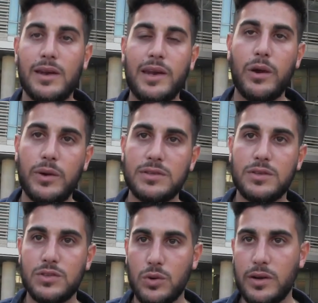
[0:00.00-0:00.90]
narrates the
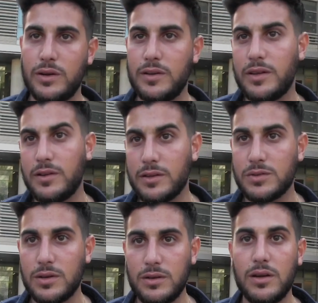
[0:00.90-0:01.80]
story in
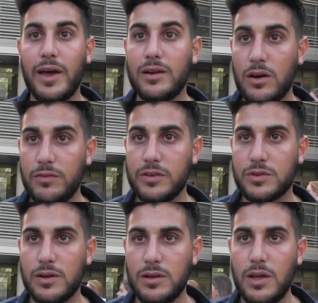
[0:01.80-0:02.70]
Israel and of
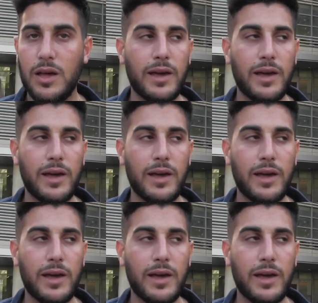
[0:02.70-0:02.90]
Israel,